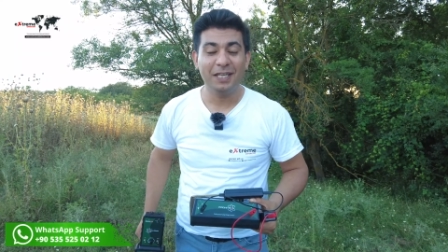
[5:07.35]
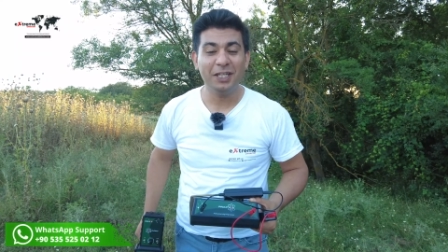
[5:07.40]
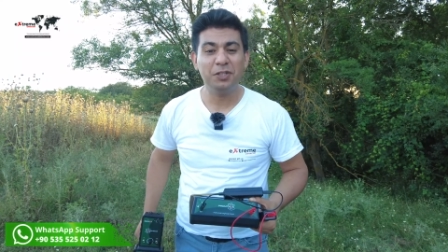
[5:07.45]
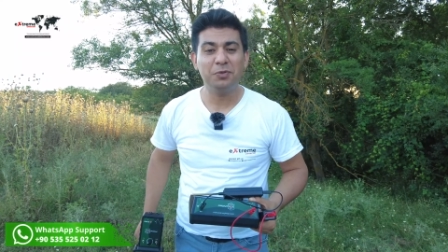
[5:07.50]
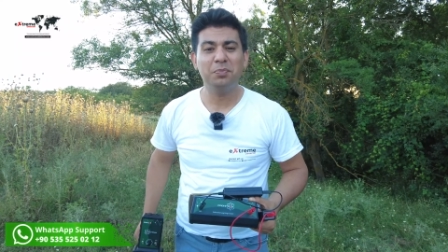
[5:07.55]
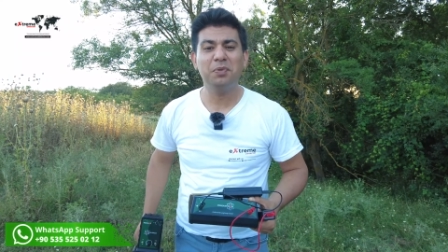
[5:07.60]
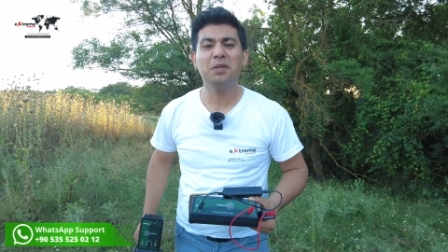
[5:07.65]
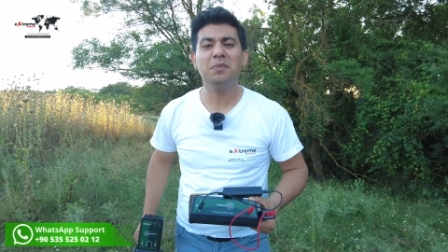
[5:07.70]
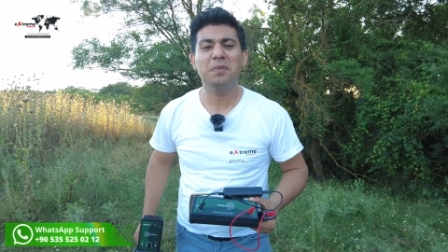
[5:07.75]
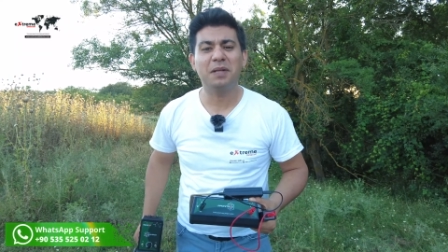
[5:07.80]

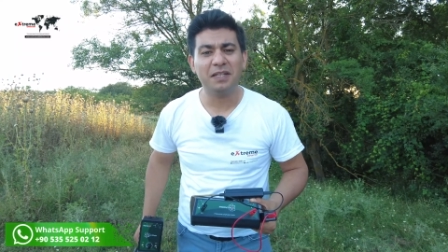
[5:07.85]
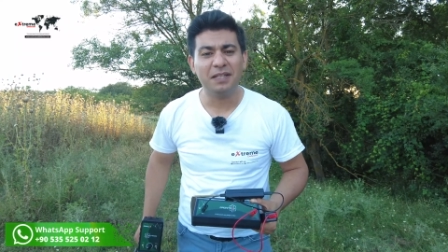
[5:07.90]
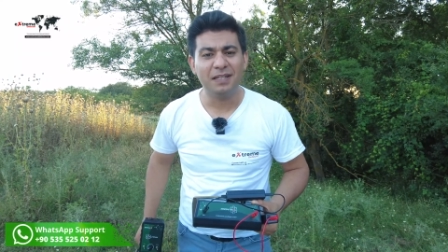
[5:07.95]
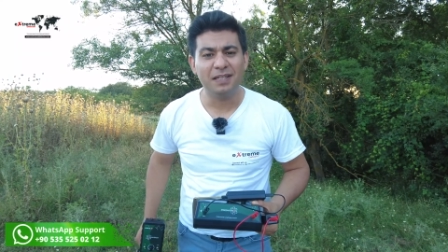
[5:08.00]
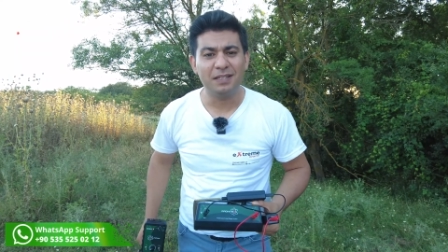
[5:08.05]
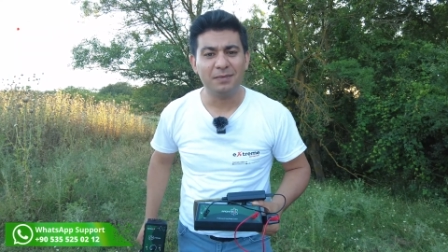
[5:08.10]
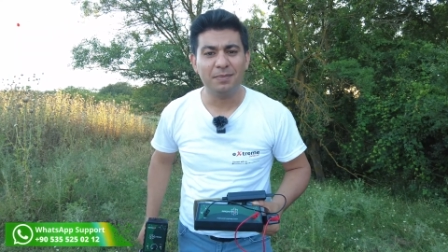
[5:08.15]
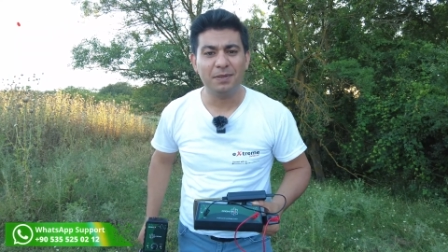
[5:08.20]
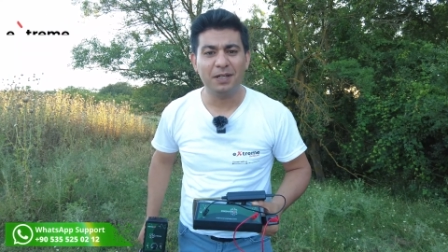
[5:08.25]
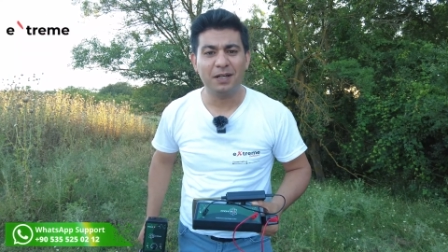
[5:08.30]
in an
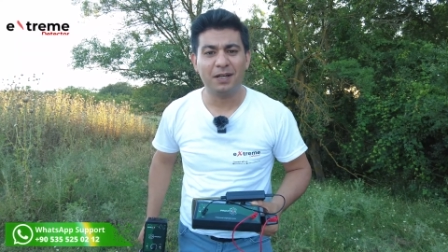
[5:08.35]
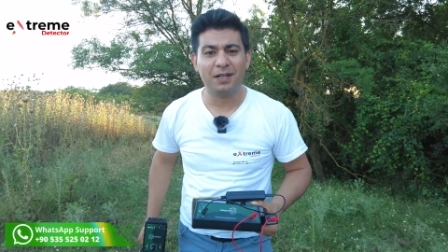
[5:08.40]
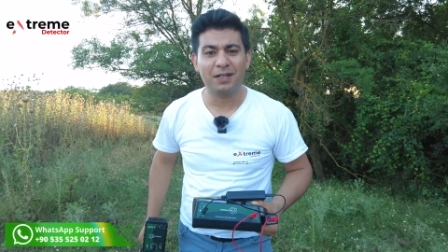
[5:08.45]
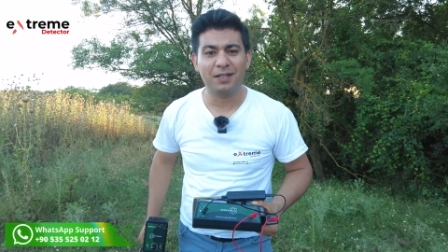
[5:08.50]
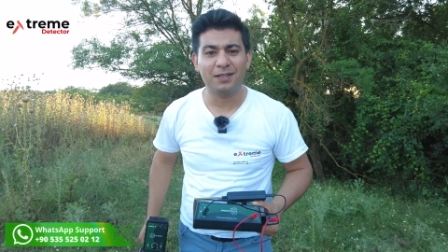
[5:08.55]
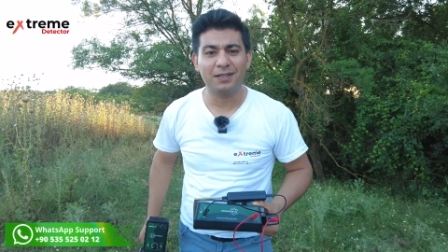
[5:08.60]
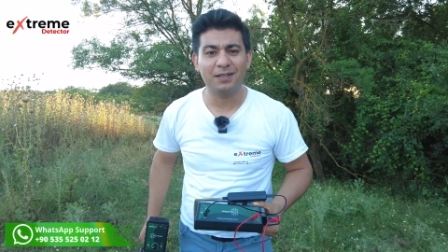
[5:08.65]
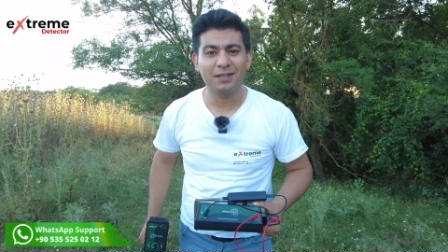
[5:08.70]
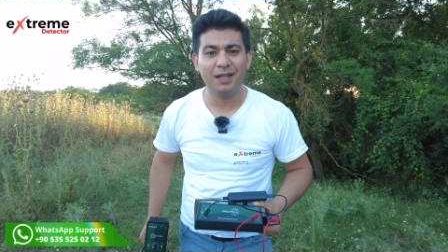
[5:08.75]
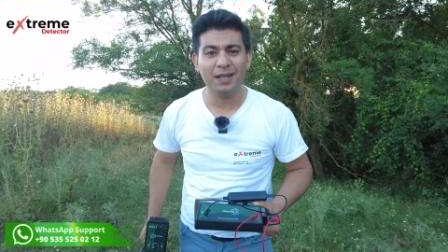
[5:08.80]

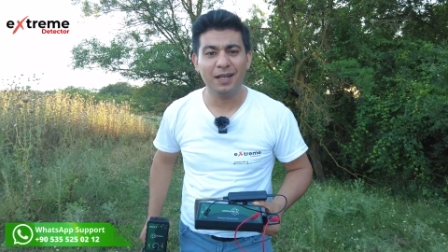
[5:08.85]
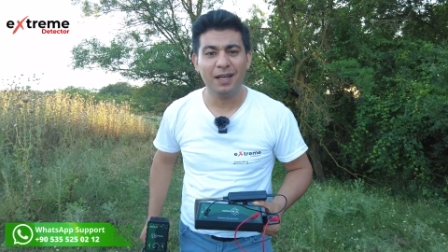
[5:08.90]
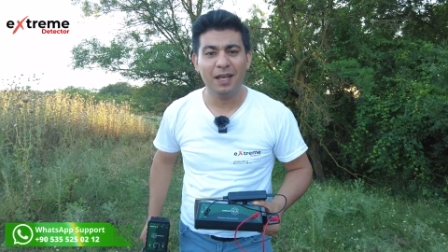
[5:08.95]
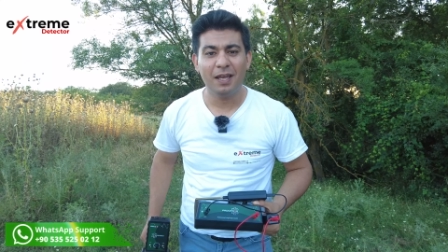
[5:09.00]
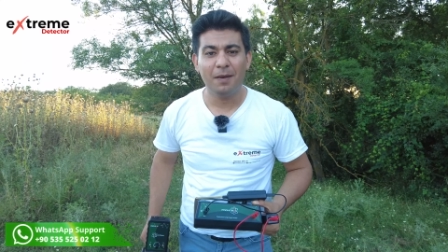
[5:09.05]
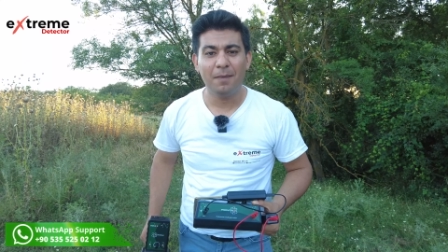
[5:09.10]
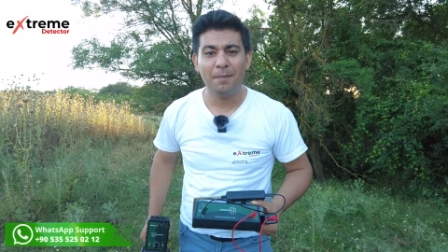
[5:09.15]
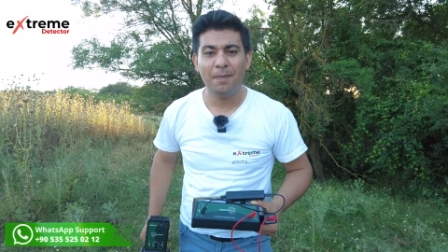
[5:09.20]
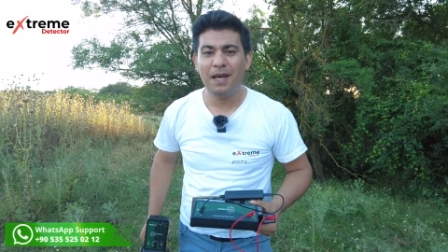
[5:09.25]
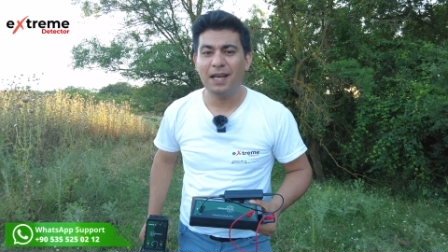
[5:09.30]
unfamiliar
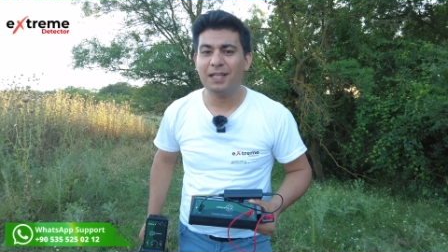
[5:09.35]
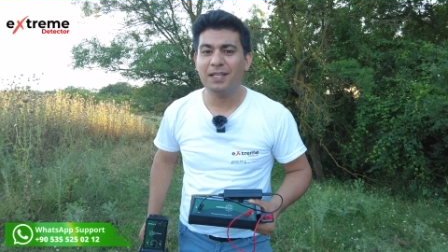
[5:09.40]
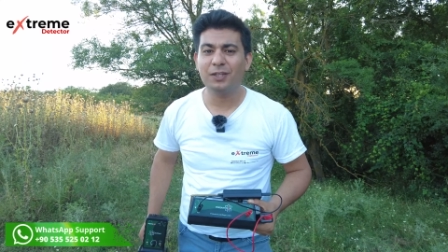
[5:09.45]
area,